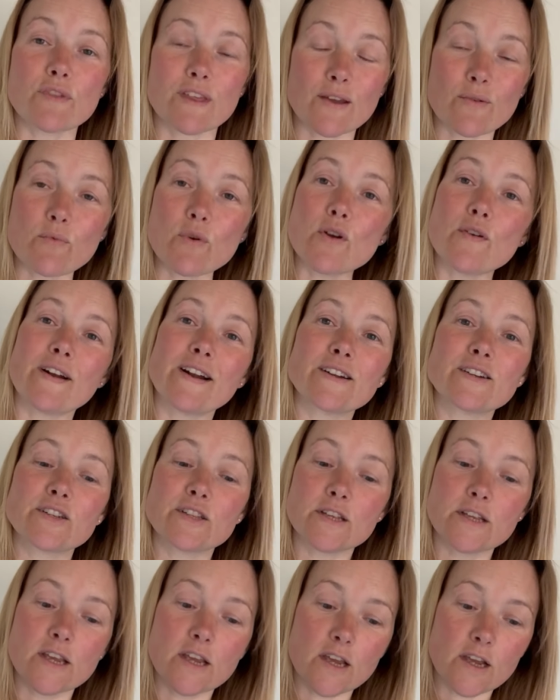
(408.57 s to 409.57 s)
They were
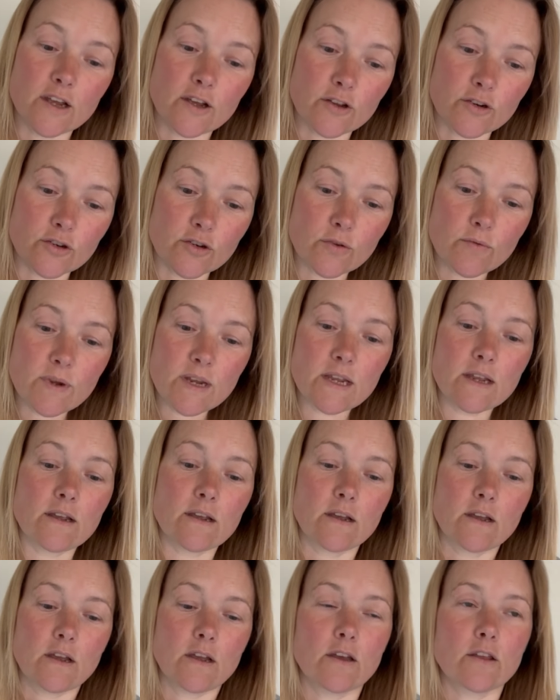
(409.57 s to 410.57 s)
actually
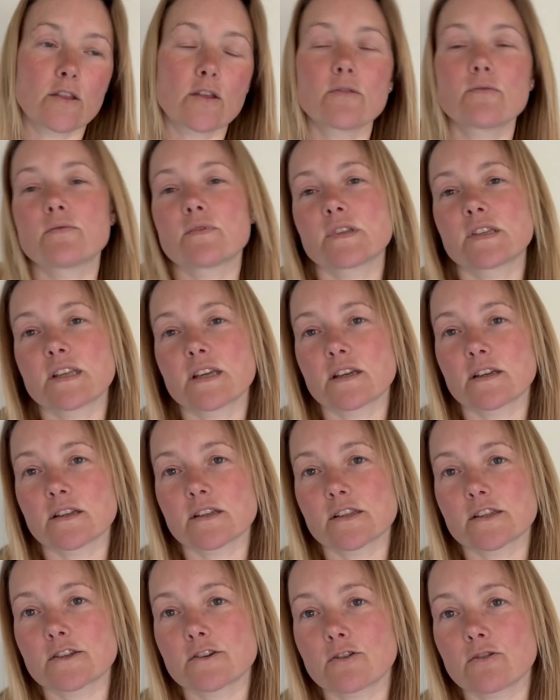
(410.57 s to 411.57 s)
doing those
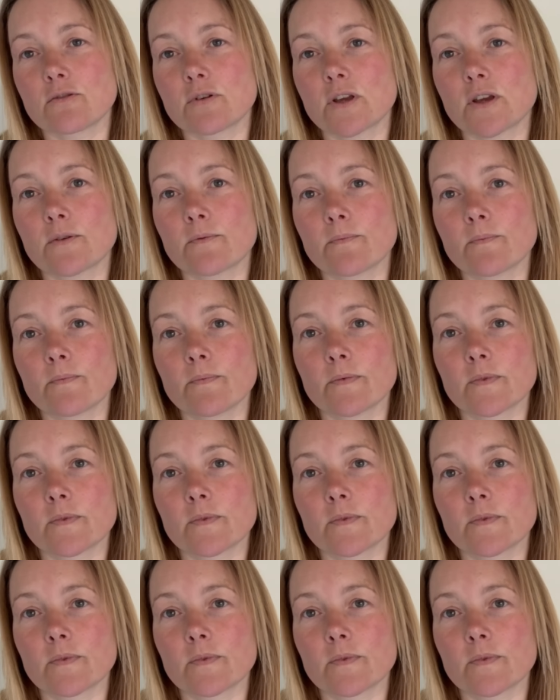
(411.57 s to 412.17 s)
things to you.